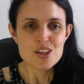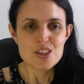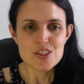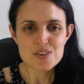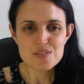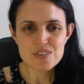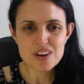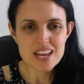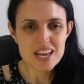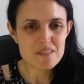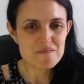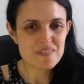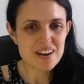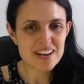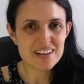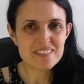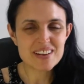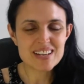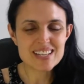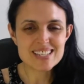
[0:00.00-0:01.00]
Three
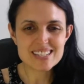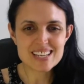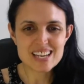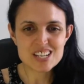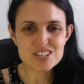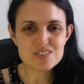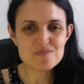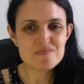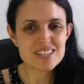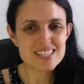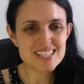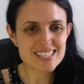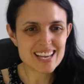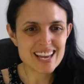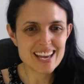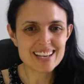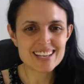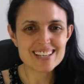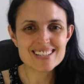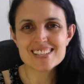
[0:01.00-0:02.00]
manifestation
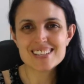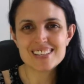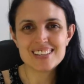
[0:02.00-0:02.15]
mistakes.